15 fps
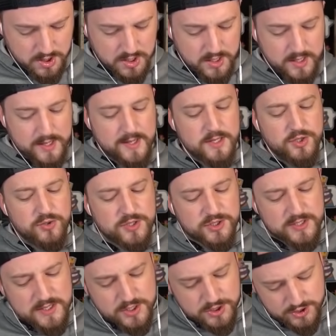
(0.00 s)

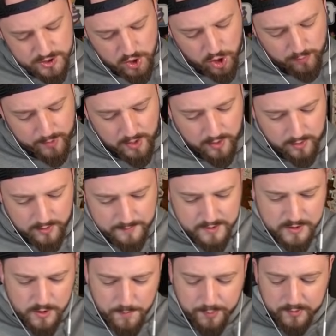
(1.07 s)
Interesting snowball. I'm
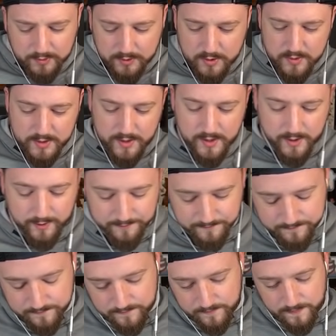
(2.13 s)
gonna go balloon here.
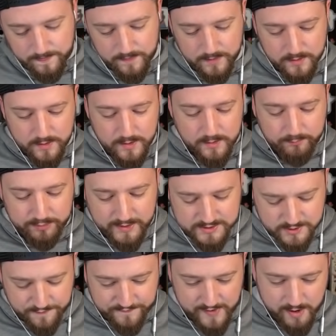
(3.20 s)

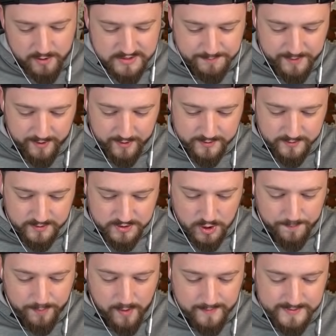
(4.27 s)
Plus a fire spirit. He's gonna
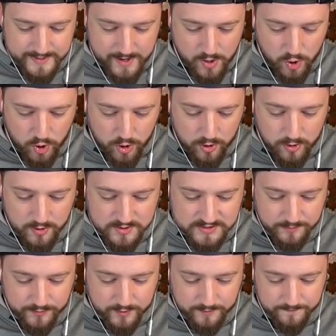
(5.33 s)
go bomb tower or
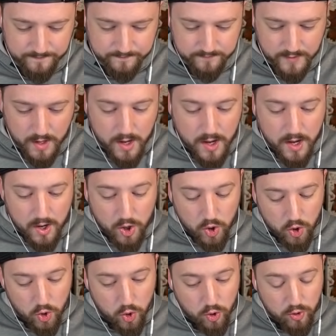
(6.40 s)
something.
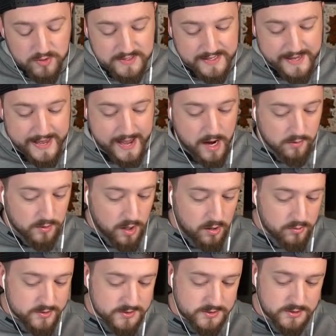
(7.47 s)
Oh, the
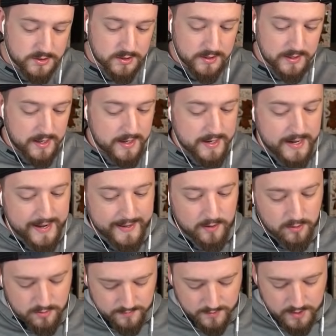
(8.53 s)
arrows.
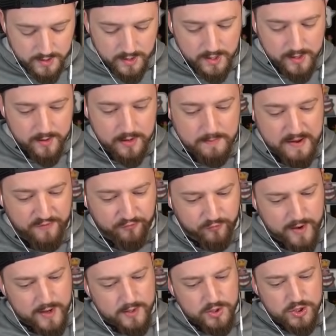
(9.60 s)
Natal? My
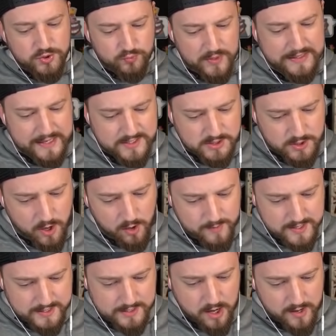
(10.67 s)
friend, you just realized
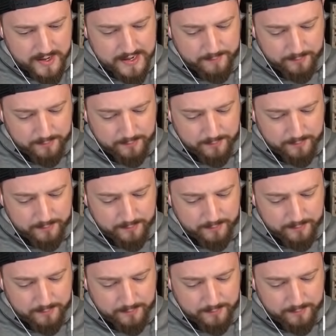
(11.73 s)
Skarmy cannot hit a